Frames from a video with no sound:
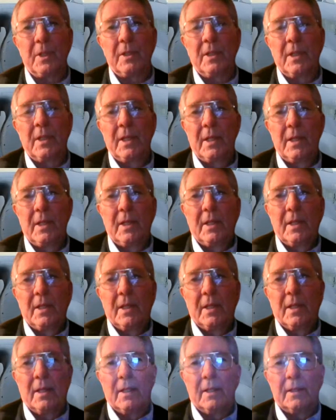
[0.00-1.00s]
But
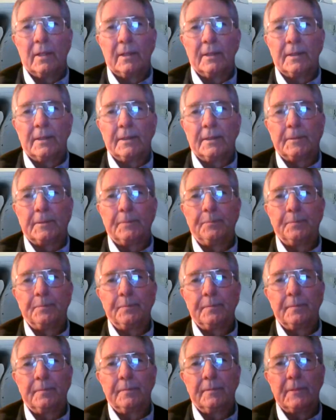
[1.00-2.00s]
um,
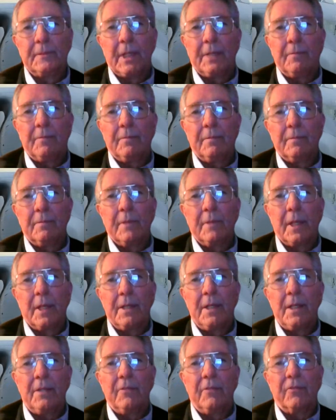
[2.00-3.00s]
they
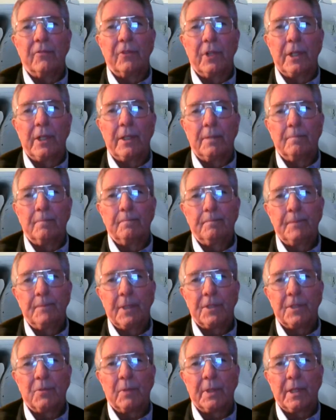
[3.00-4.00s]
they need the freedom.
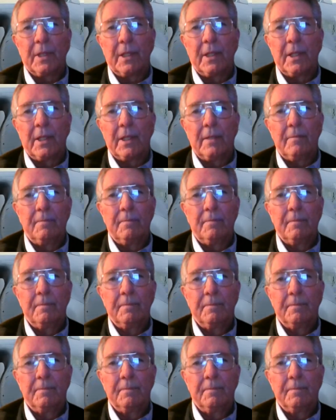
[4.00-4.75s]
That's what they need.